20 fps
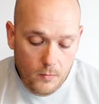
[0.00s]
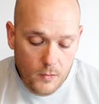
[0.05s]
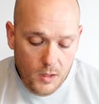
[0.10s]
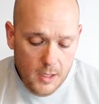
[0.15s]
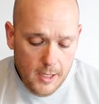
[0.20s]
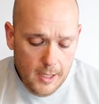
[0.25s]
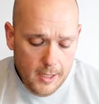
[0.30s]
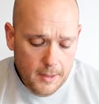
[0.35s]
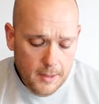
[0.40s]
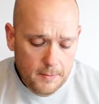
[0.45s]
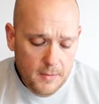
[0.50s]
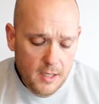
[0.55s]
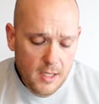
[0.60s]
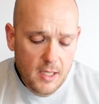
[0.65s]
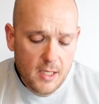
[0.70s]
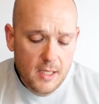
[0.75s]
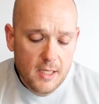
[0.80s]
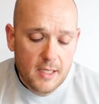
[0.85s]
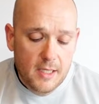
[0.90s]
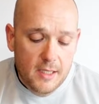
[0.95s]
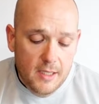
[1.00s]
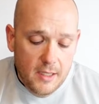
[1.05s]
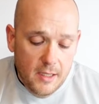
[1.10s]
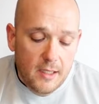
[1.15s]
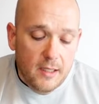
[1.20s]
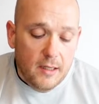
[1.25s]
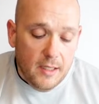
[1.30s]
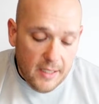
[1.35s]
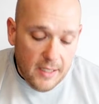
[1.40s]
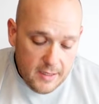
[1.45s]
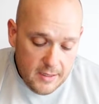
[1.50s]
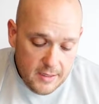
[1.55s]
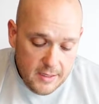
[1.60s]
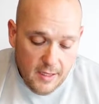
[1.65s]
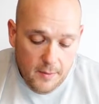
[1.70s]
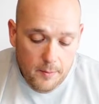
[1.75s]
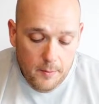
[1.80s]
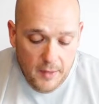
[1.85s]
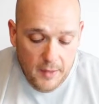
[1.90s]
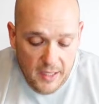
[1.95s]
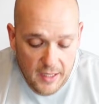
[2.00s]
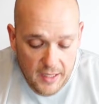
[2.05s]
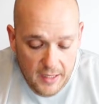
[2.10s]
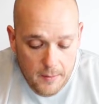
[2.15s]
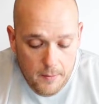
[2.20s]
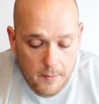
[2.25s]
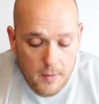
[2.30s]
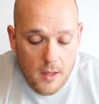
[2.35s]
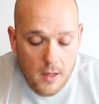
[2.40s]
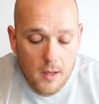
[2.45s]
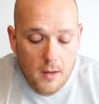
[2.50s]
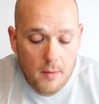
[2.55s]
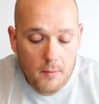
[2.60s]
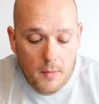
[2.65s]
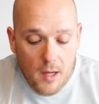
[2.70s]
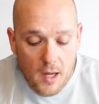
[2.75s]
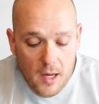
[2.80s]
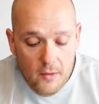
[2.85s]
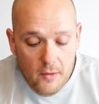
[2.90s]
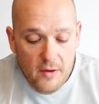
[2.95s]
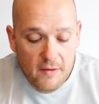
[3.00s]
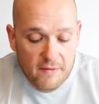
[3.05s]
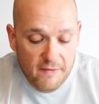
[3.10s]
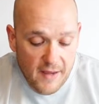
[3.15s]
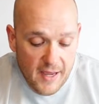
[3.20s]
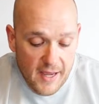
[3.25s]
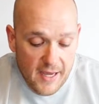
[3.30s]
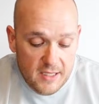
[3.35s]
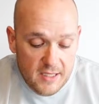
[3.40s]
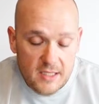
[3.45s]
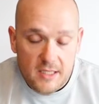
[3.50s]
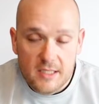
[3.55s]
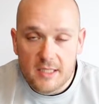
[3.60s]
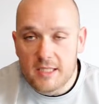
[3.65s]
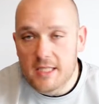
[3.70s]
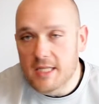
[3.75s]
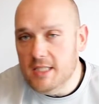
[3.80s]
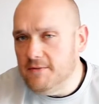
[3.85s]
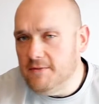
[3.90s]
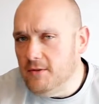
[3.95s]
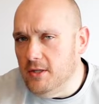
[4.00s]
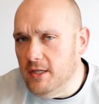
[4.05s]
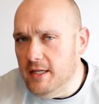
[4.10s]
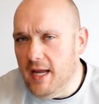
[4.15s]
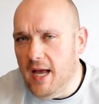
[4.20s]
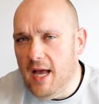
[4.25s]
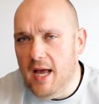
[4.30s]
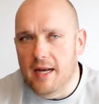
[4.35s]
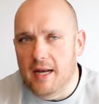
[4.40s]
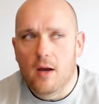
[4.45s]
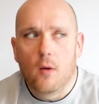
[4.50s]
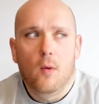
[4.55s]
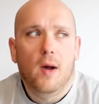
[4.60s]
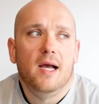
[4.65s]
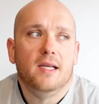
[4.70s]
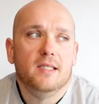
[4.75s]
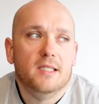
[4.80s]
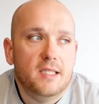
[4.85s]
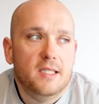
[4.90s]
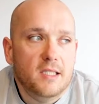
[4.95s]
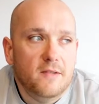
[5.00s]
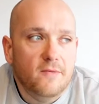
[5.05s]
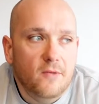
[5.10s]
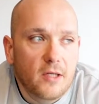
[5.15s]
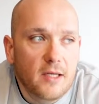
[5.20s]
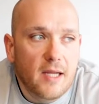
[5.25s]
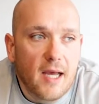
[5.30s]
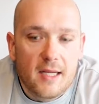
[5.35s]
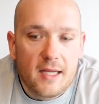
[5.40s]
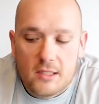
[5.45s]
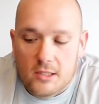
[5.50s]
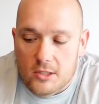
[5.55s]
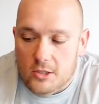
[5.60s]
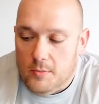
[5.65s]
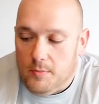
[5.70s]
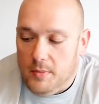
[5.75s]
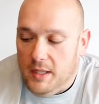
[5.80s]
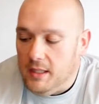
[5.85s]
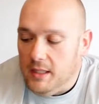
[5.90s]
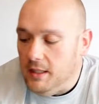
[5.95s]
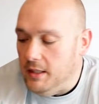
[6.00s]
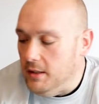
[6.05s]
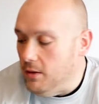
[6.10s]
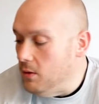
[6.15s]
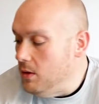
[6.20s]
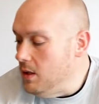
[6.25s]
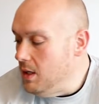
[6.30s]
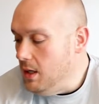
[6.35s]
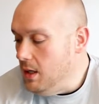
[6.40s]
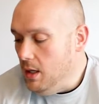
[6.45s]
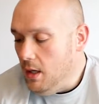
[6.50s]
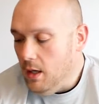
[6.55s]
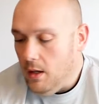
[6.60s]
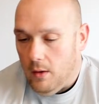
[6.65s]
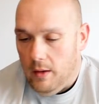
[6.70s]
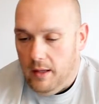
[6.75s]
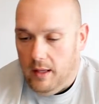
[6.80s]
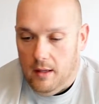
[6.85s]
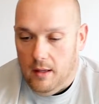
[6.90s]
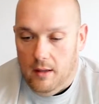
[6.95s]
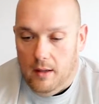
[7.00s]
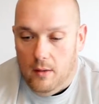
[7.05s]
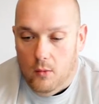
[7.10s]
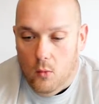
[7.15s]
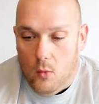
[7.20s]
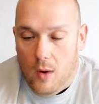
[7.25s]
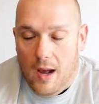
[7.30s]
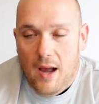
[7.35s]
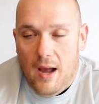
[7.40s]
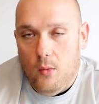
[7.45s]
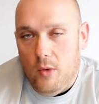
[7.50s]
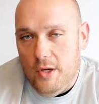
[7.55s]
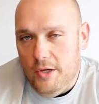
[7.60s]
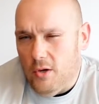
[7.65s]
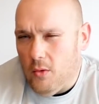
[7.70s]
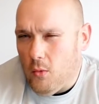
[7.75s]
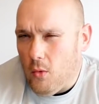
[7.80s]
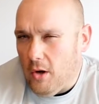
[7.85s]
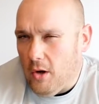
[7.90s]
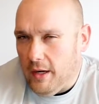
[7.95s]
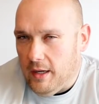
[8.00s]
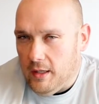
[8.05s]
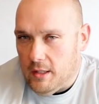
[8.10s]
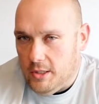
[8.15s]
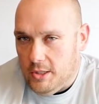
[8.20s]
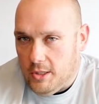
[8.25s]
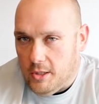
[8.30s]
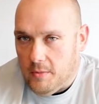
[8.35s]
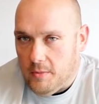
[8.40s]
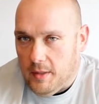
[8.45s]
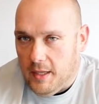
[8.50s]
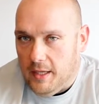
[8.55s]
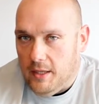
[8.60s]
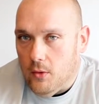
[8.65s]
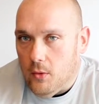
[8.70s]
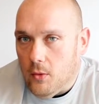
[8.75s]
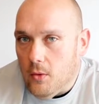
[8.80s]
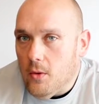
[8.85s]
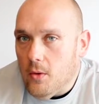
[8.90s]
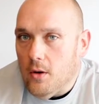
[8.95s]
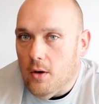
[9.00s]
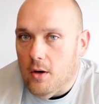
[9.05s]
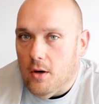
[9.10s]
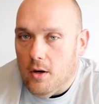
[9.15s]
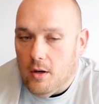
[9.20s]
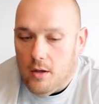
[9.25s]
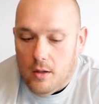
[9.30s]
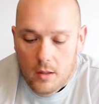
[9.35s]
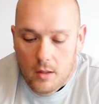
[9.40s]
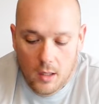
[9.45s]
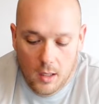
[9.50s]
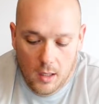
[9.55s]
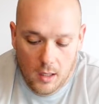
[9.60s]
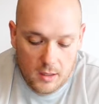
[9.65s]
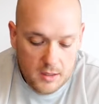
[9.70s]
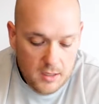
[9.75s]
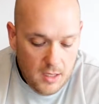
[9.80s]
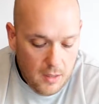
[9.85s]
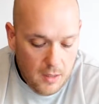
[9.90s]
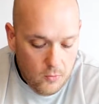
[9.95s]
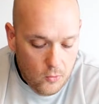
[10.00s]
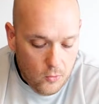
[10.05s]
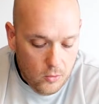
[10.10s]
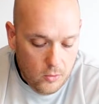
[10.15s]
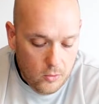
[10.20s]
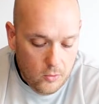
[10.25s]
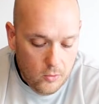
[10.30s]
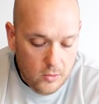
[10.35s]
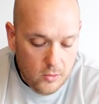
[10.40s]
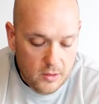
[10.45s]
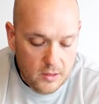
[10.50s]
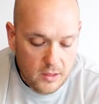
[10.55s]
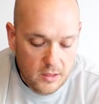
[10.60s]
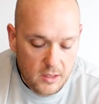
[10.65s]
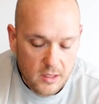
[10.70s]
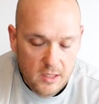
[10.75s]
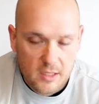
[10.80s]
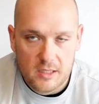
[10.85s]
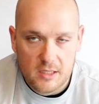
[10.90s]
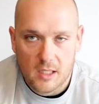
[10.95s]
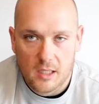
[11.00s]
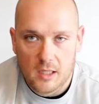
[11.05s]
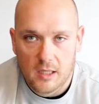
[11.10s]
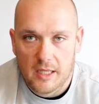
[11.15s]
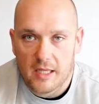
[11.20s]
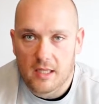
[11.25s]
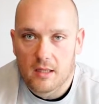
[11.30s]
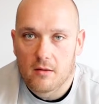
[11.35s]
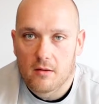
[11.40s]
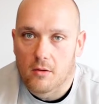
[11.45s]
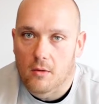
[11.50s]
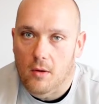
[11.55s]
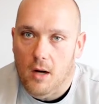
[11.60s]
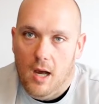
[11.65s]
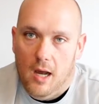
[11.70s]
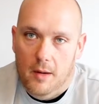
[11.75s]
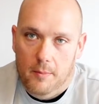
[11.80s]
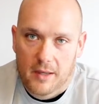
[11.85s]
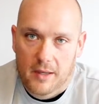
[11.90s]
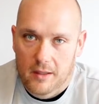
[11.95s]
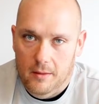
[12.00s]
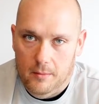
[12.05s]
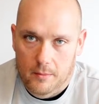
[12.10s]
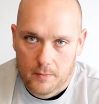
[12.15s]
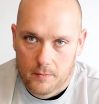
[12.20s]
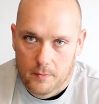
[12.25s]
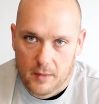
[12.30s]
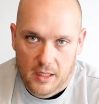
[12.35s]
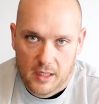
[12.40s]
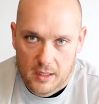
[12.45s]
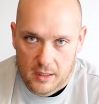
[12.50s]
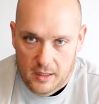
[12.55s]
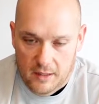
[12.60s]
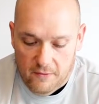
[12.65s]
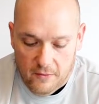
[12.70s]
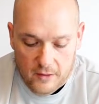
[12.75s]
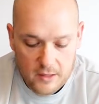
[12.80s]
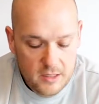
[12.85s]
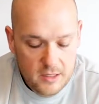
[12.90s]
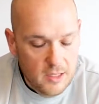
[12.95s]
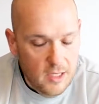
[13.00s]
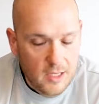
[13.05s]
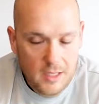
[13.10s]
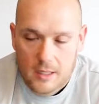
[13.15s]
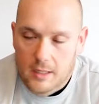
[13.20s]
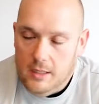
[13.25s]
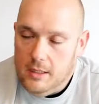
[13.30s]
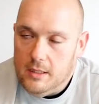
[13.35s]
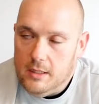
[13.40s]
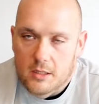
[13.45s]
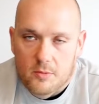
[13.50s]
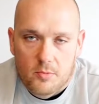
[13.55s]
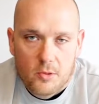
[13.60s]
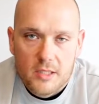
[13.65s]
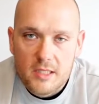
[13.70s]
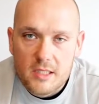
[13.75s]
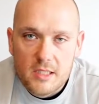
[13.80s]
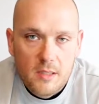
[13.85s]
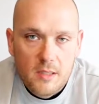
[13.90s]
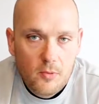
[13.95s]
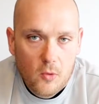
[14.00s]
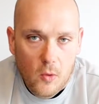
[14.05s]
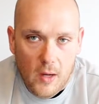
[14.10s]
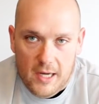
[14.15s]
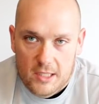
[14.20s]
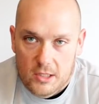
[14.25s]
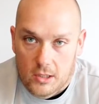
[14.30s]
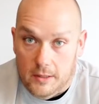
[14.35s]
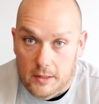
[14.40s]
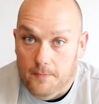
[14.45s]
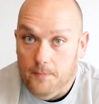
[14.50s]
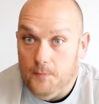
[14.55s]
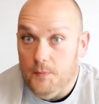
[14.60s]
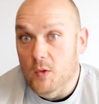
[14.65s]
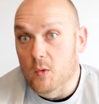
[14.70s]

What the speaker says: Like I said, medium, moderate, fast, 6'9". Now why is 6'9" such a big deal? And why when you're working a jerk bait or a top water lure, does the length of the rod make a difference? It's pretty simple actually.